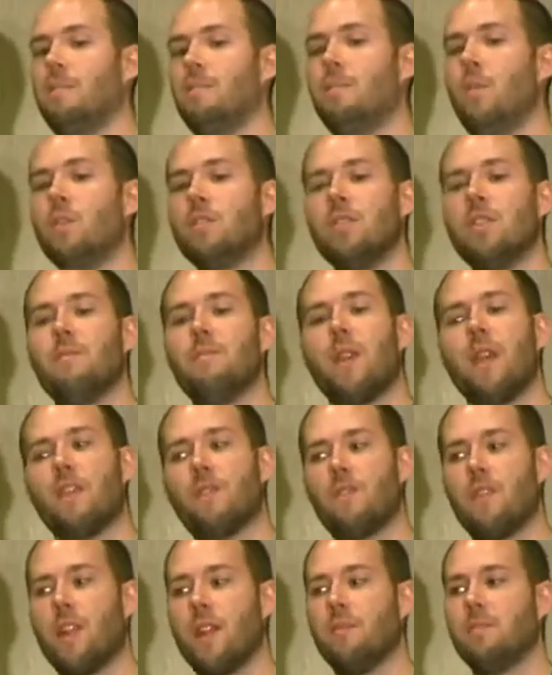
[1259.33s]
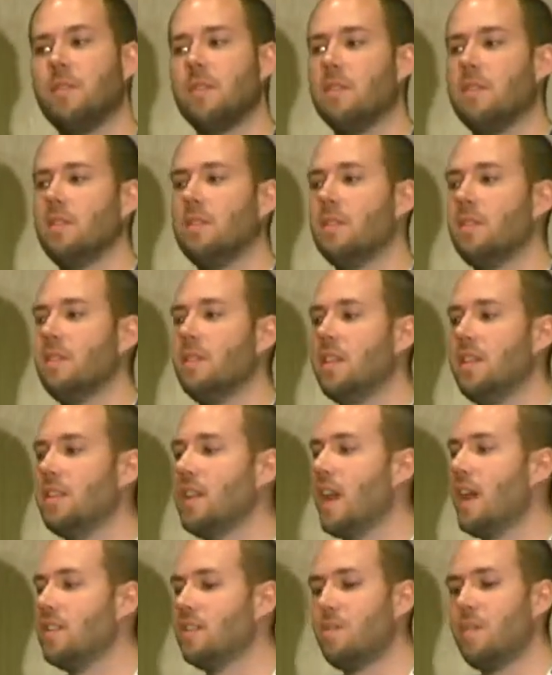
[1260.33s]
Most of the mainframes, these
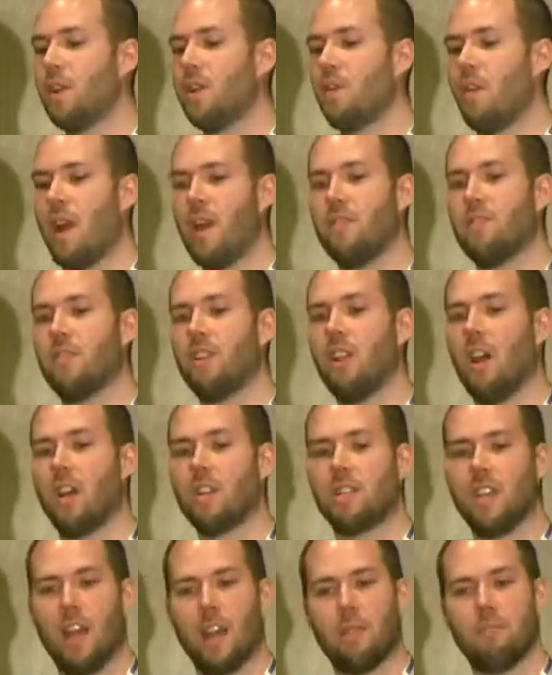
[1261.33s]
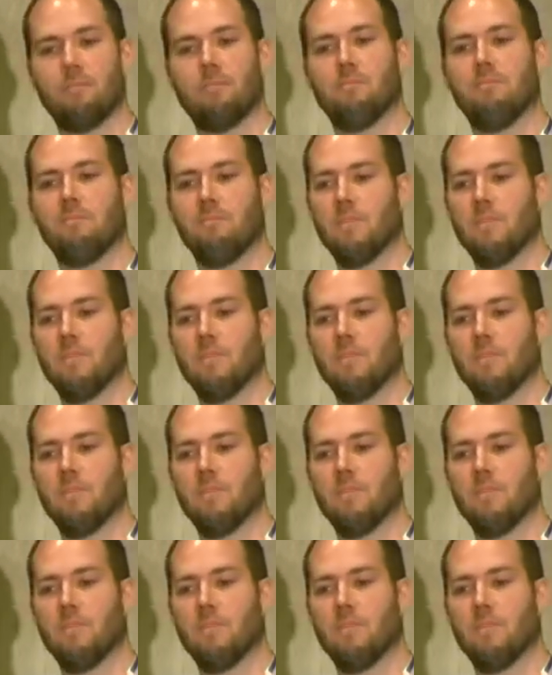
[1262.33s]
guys have been around for a long time.